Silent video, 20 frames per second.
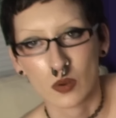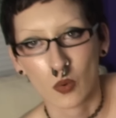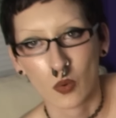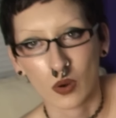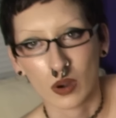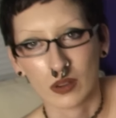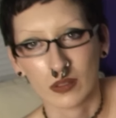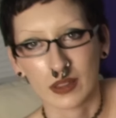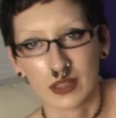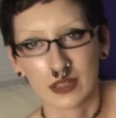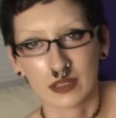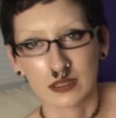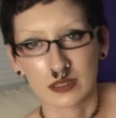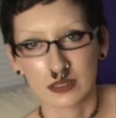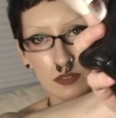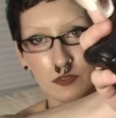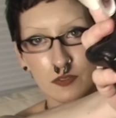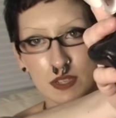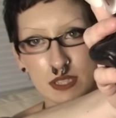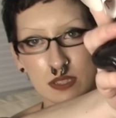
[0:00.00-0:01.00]
or like
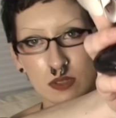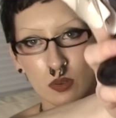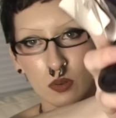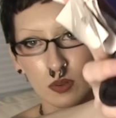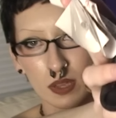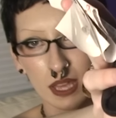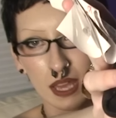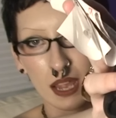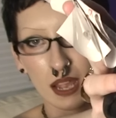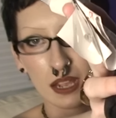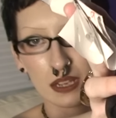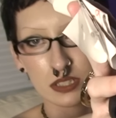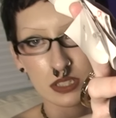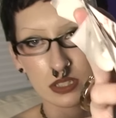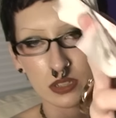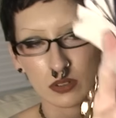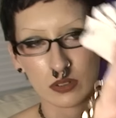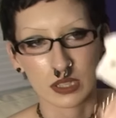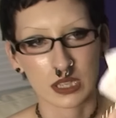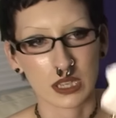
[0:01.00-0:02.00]
physical cash
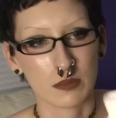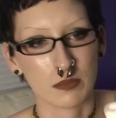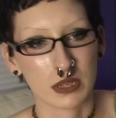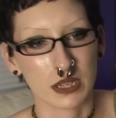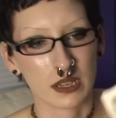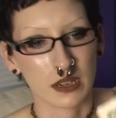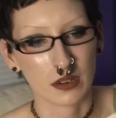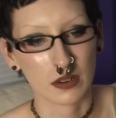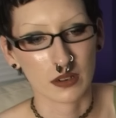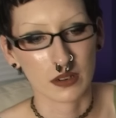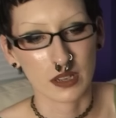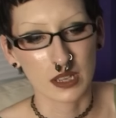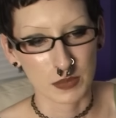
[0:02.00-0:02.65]
I'll keep in here